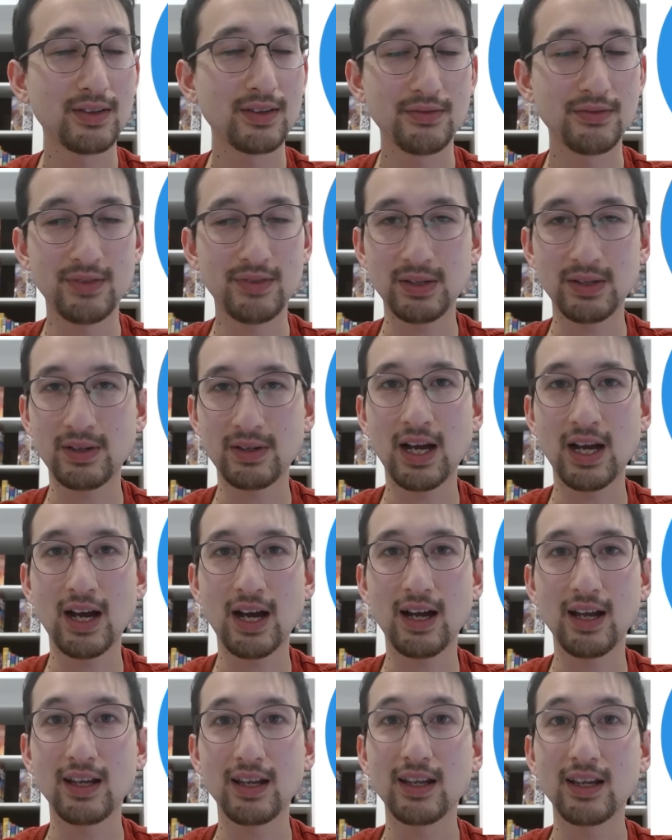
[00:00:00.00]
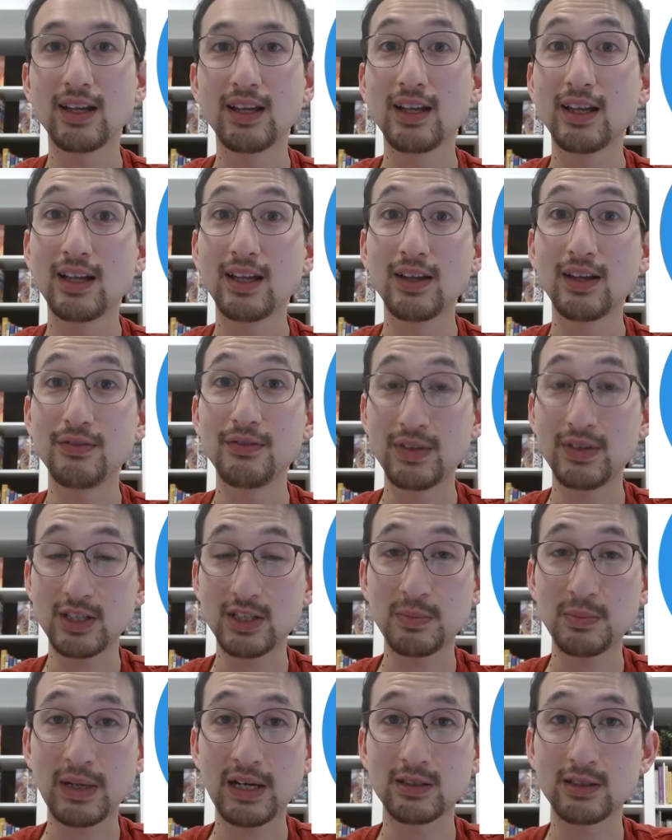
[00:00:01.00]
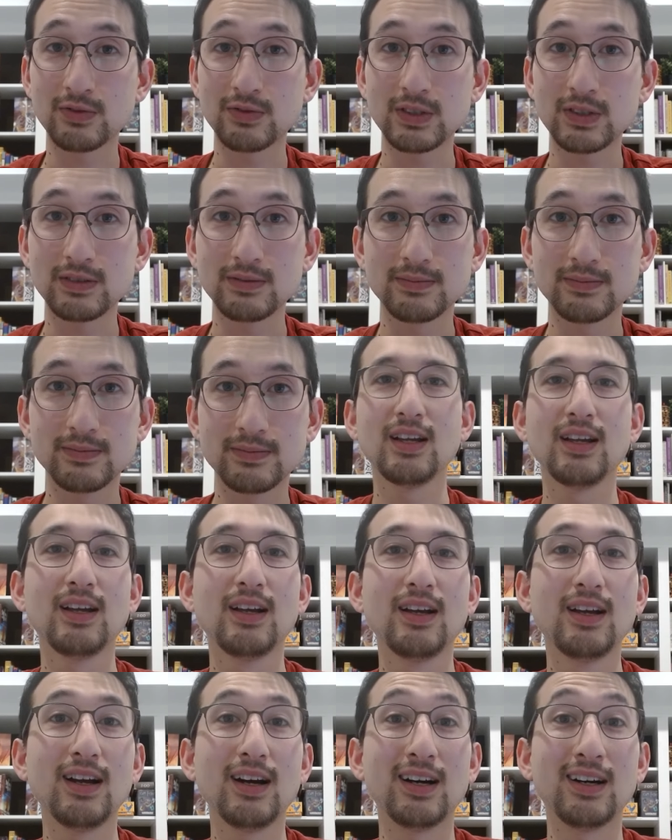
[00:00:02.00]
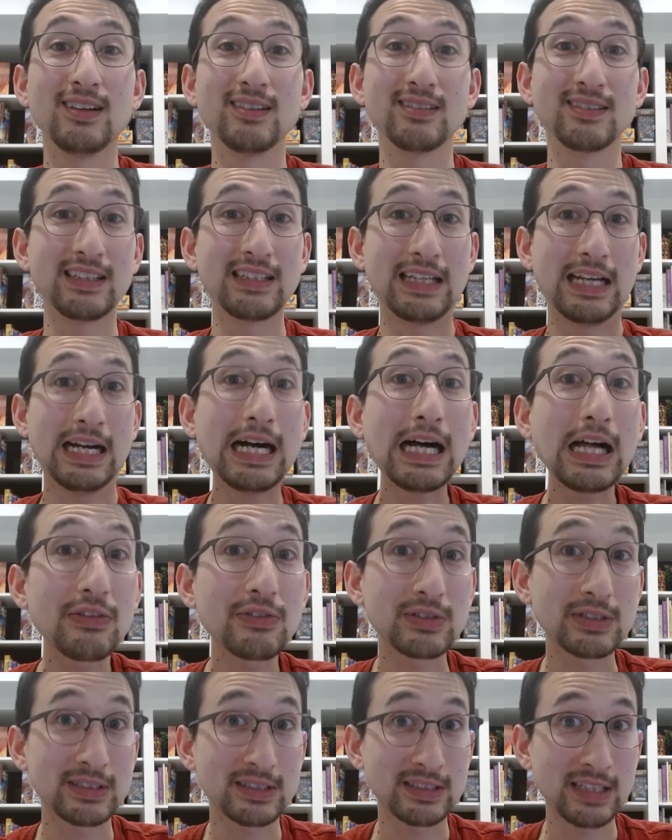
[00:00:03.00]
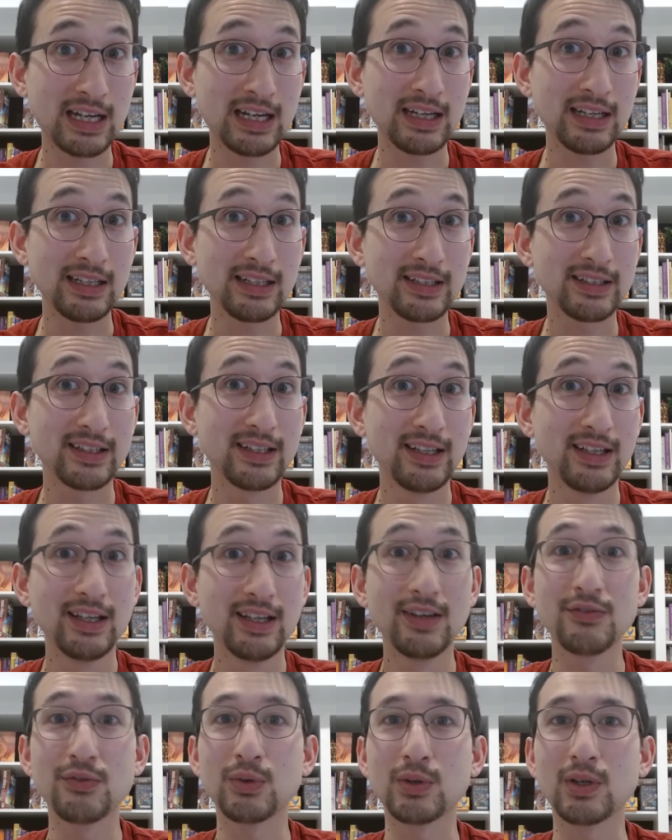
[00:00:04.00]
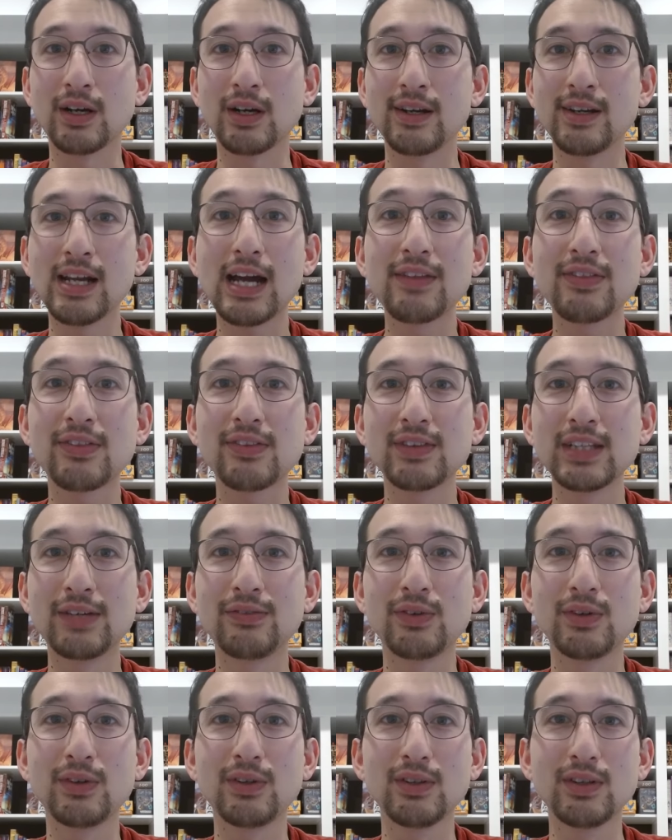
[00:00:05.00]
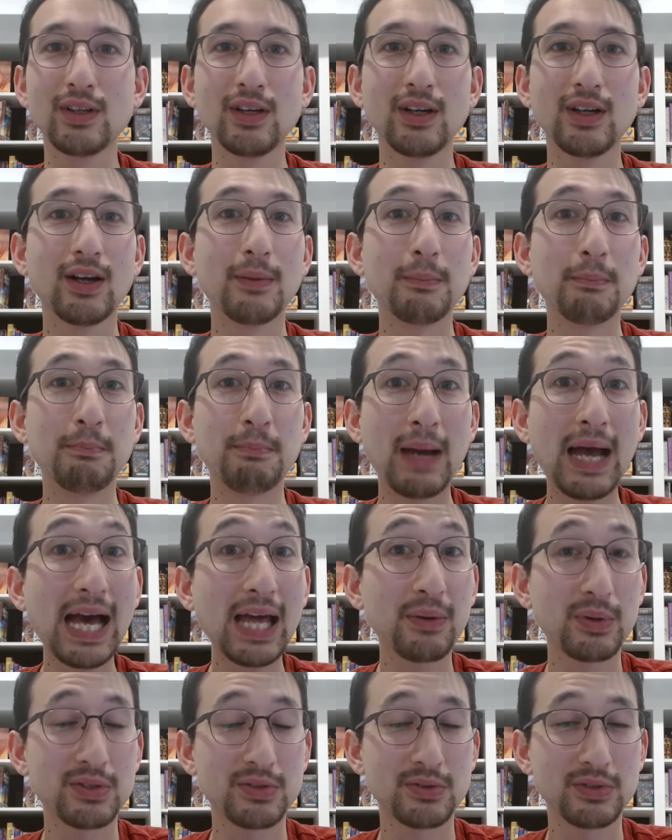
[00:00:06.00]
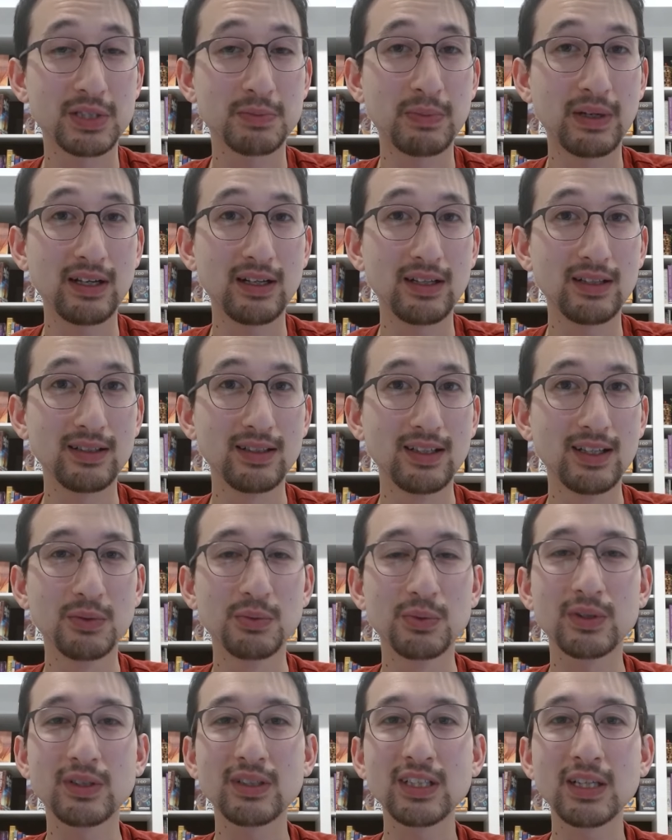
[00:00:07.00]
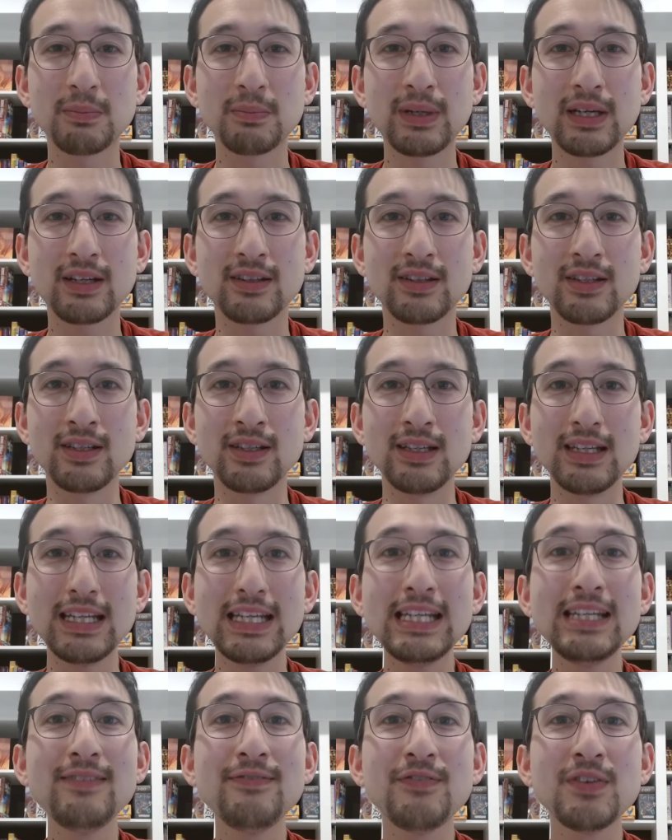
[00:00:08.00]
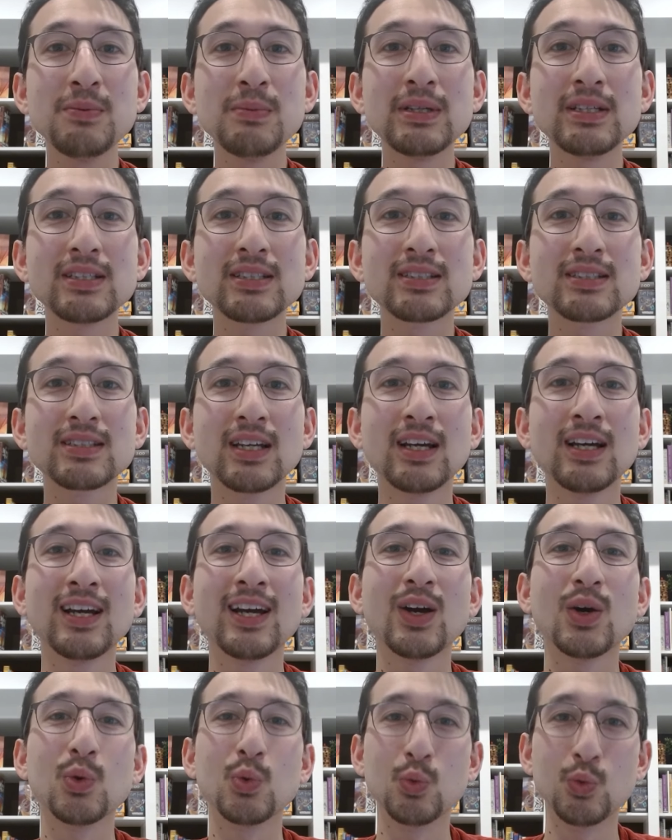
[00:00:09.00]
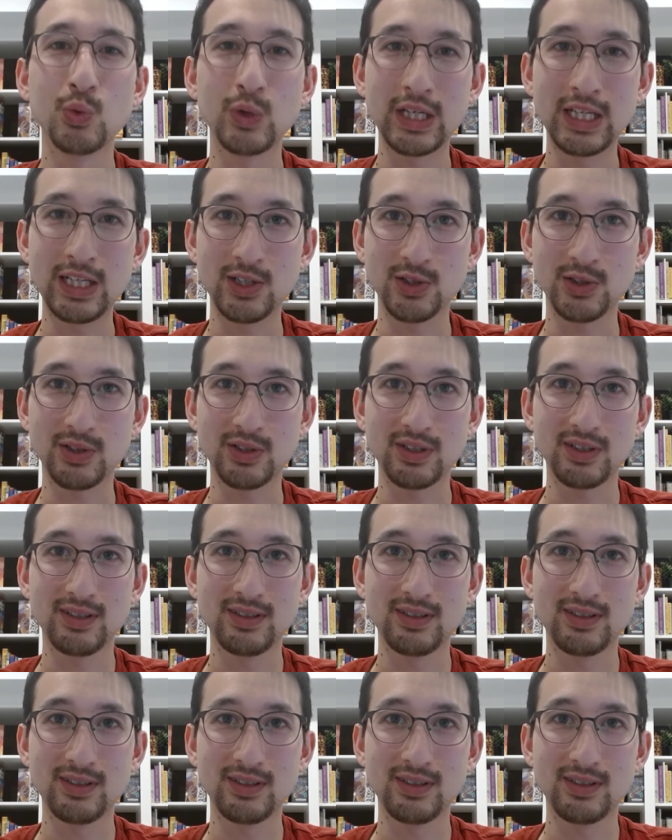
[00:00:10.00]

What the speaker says: Very high, very powerful. On the other side, for our 9th level Bad Wizard spell, we're going to pick the infamous Weird.